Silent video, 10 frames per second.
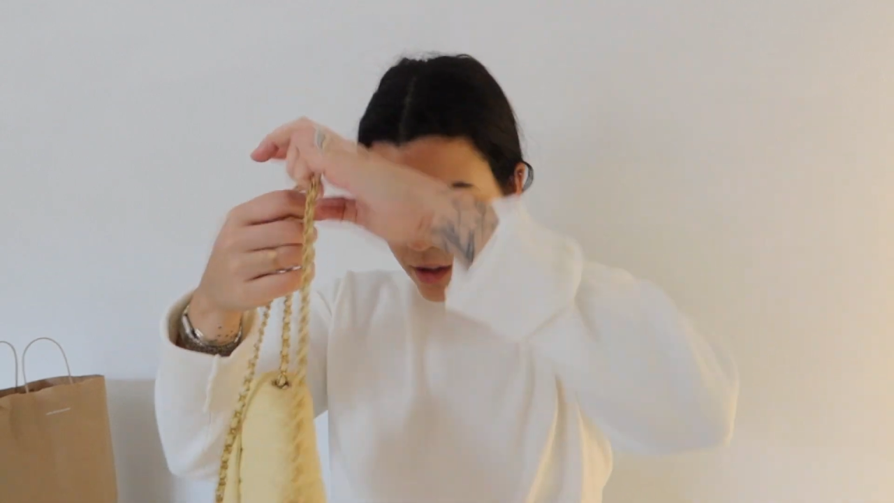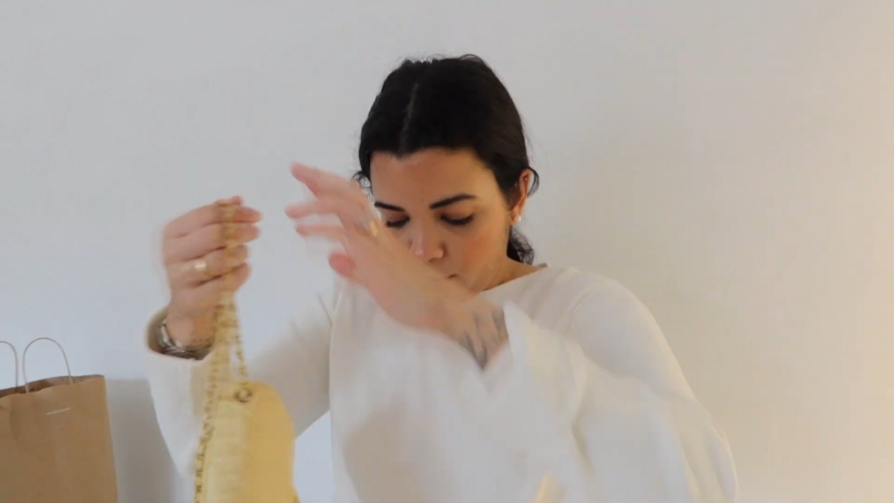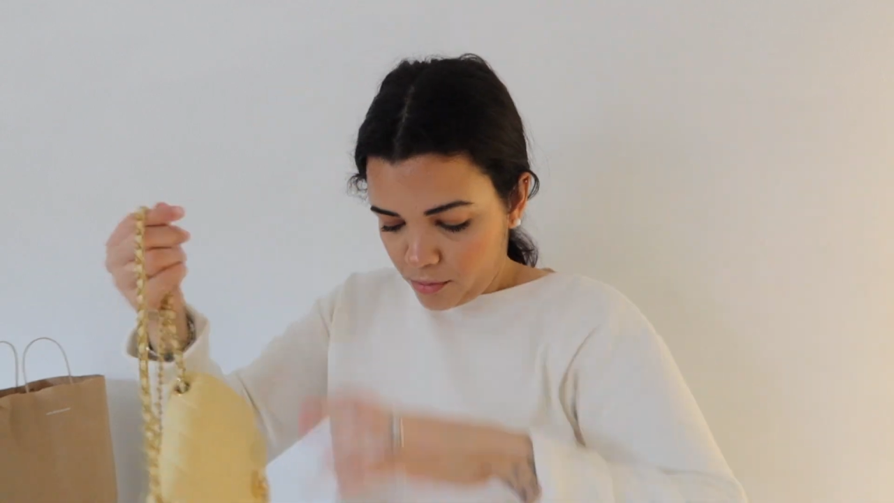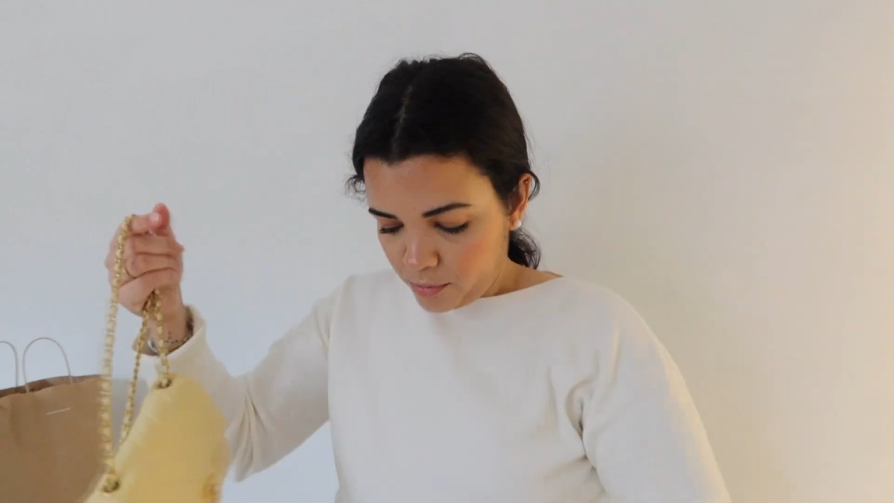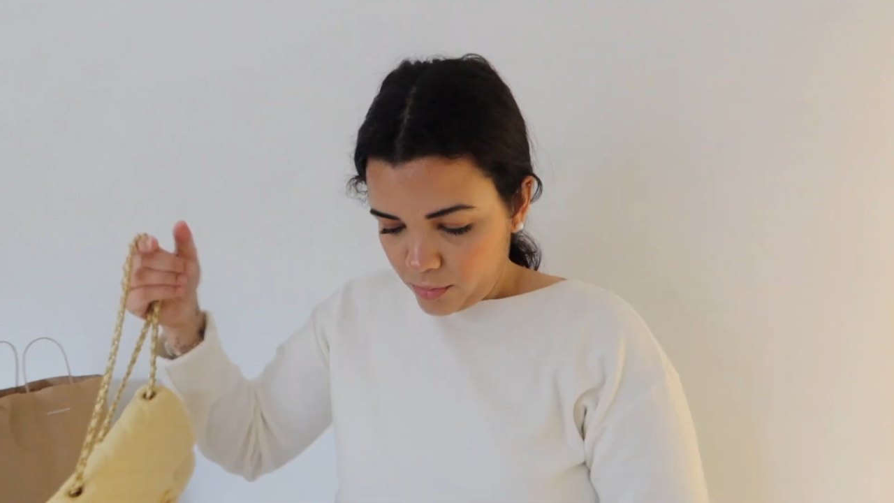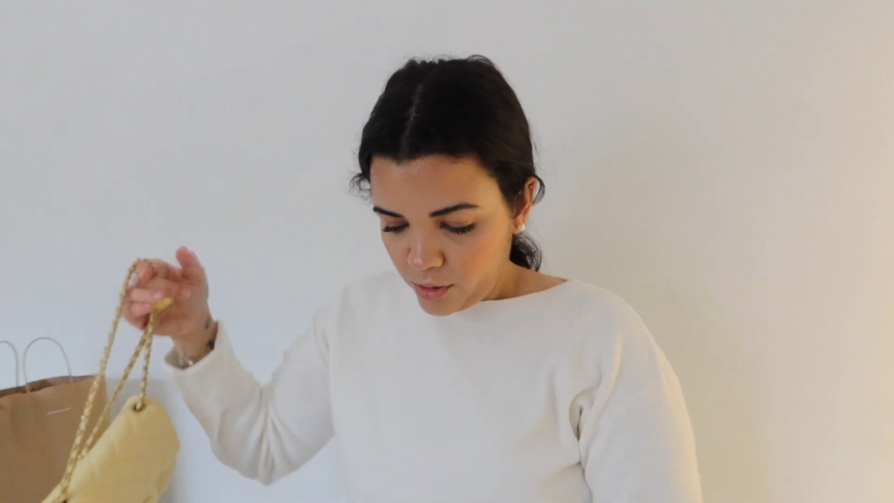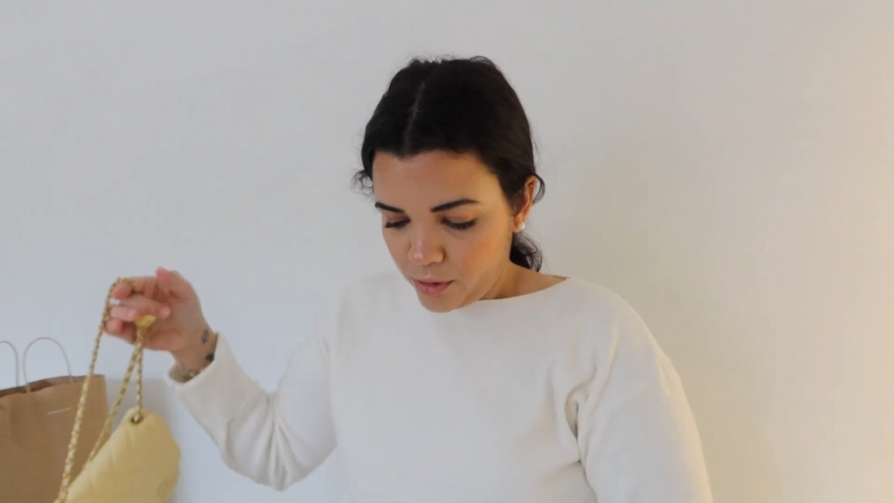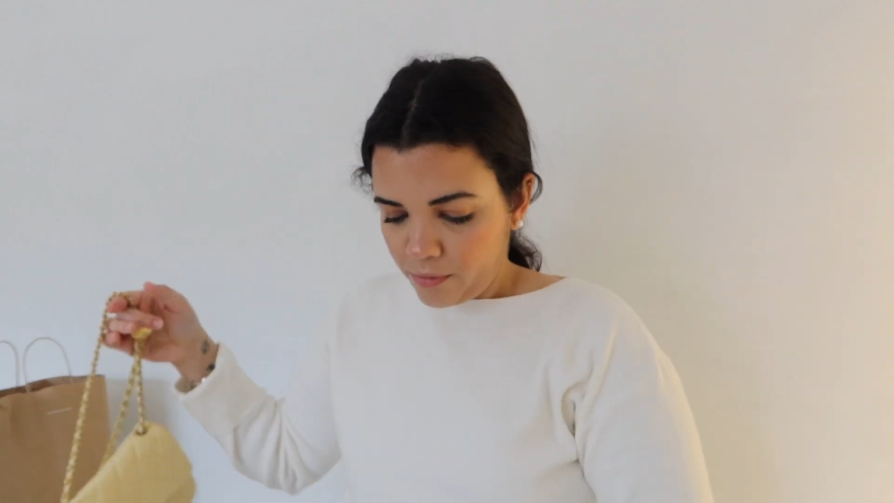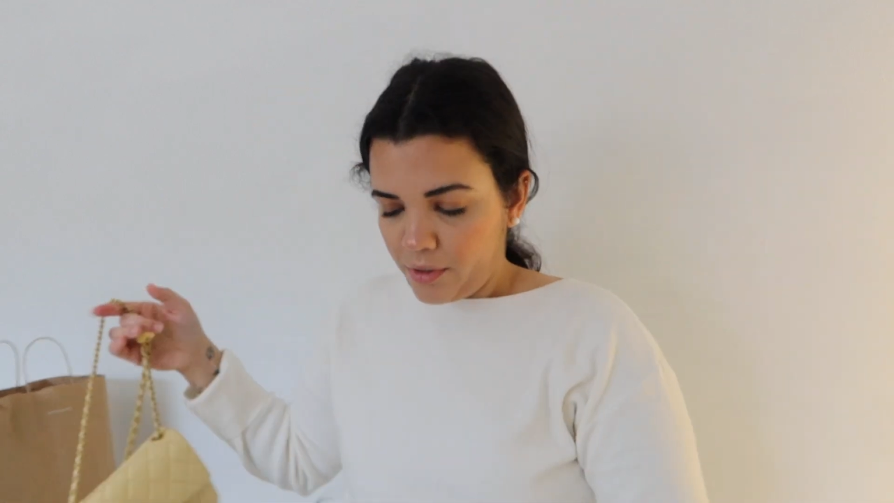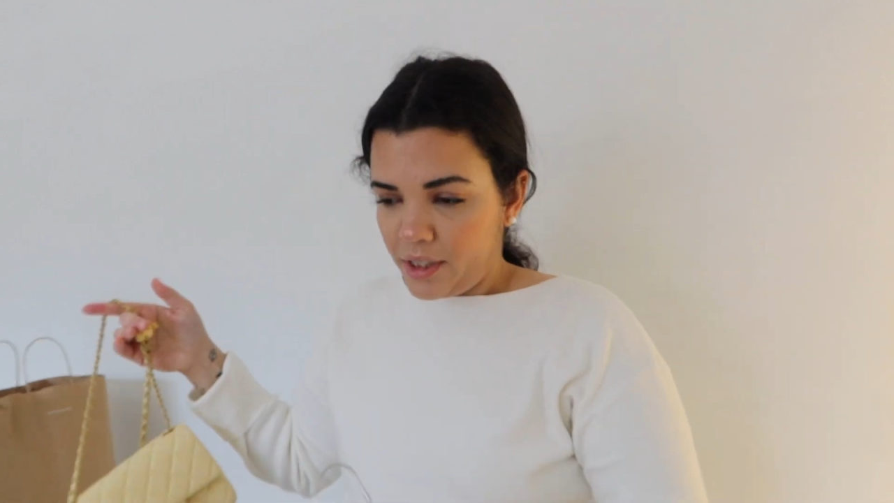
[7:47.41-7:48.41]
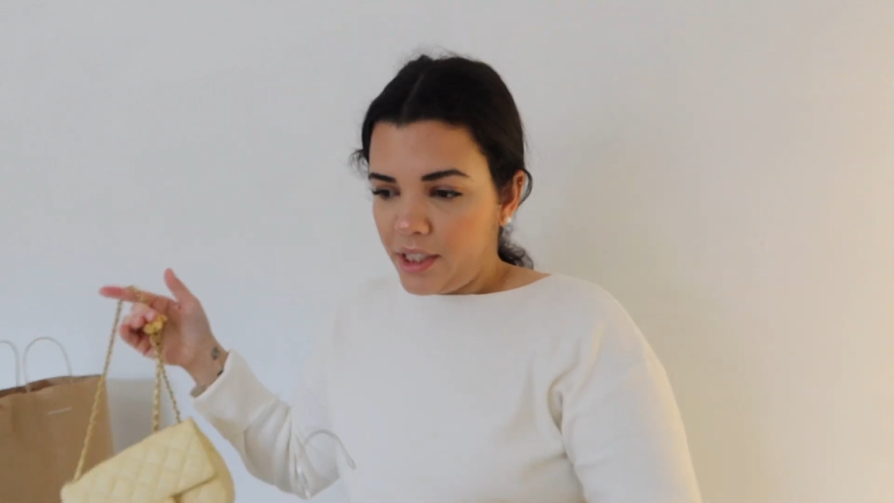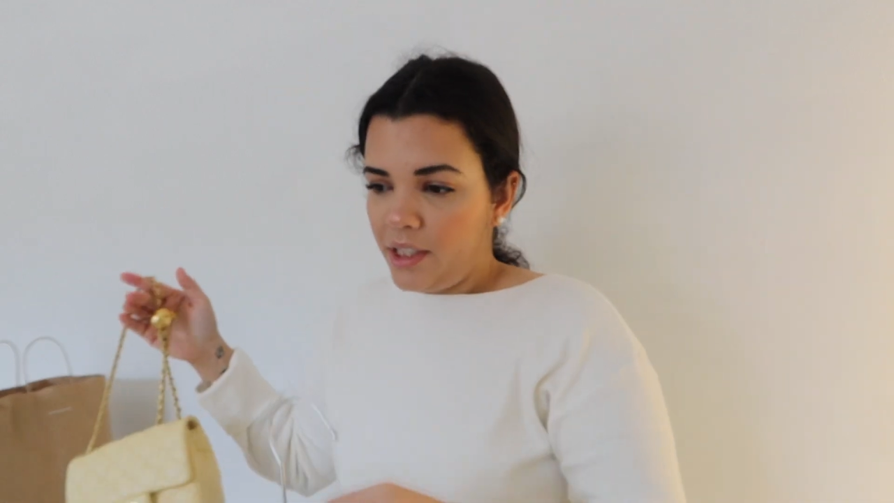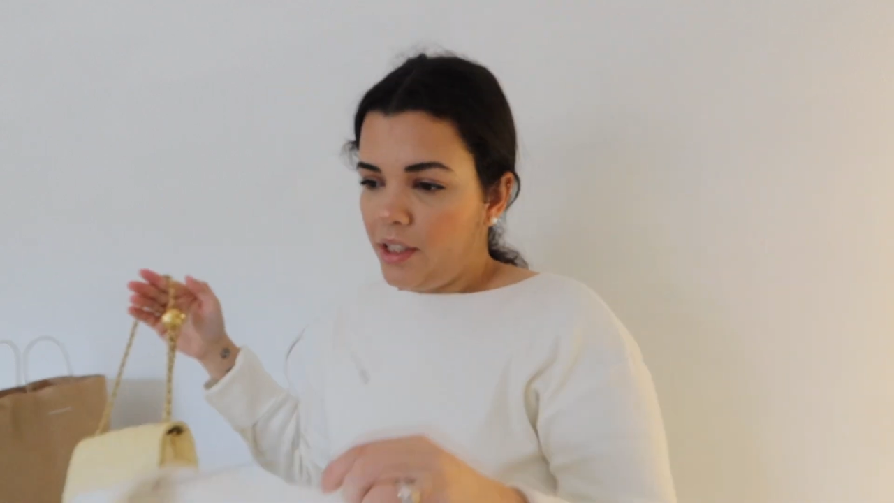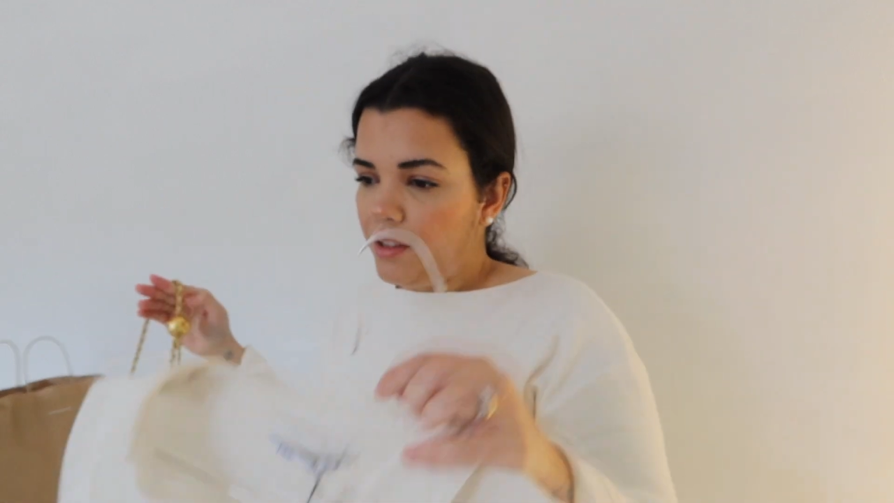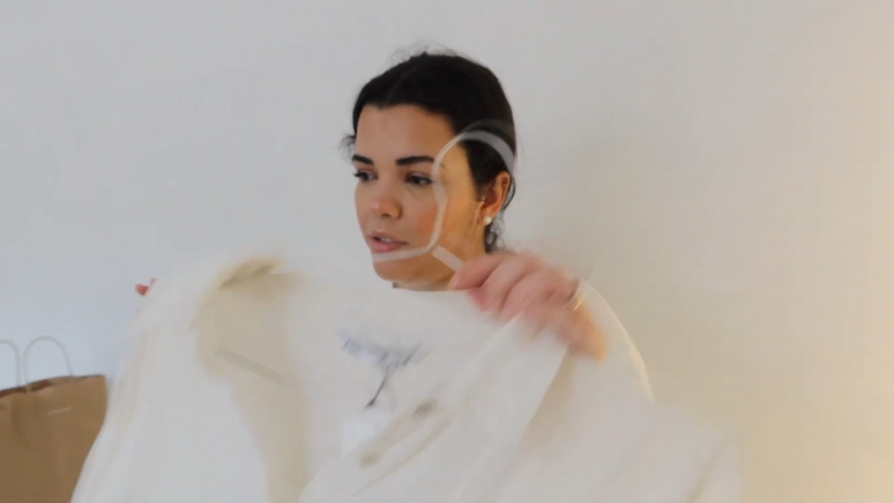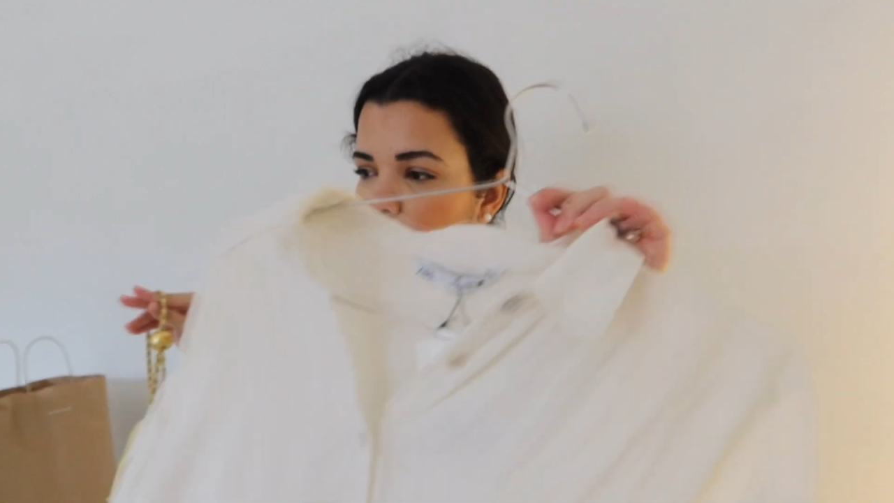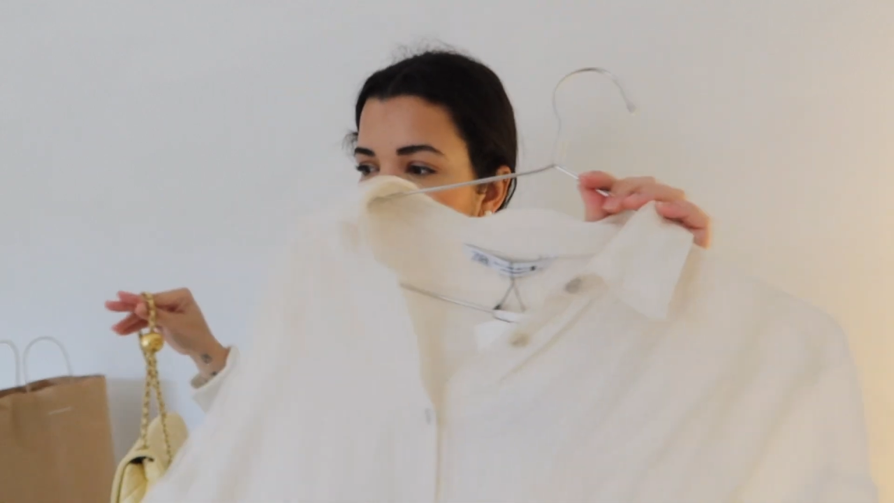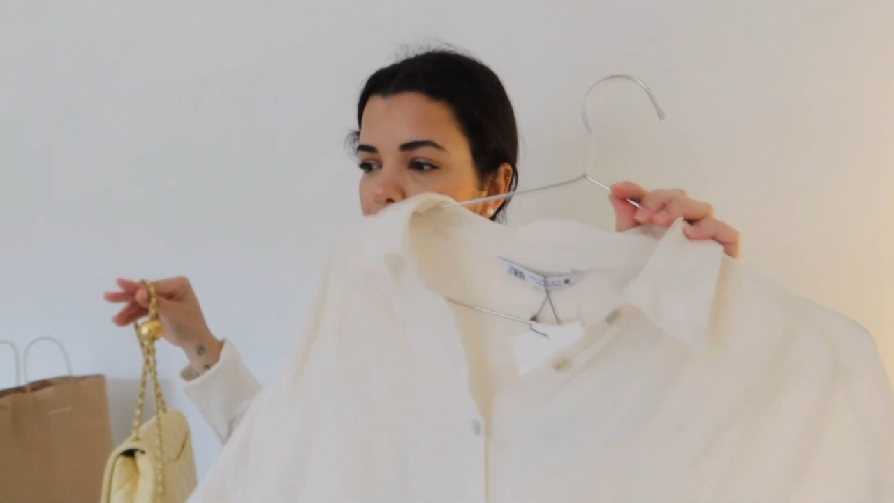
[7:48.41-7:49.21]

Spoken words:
this would look very cute